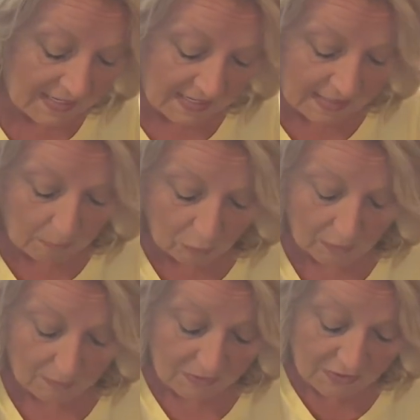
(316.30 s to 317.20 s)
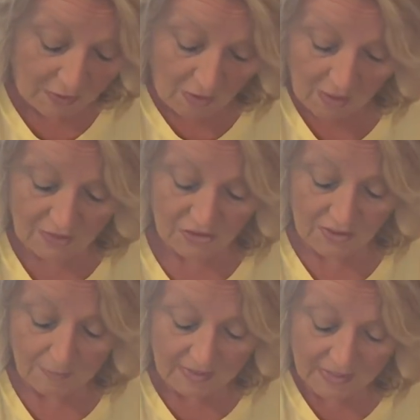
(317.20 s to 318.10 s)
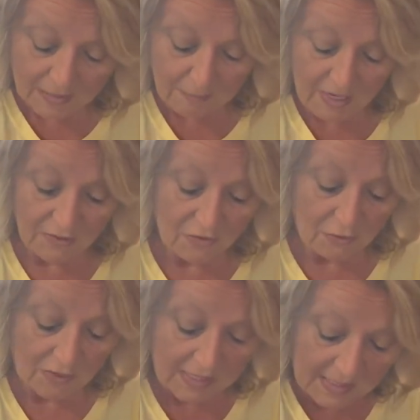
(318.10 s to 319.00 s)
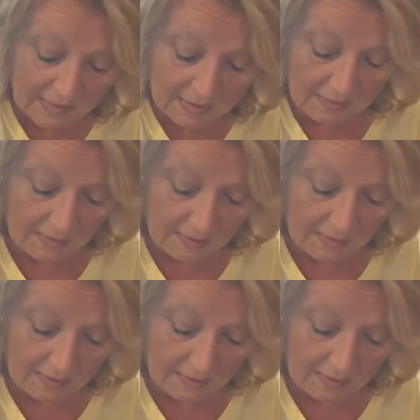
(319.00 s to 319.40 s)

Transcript: and I'm going to massage some of this mustard in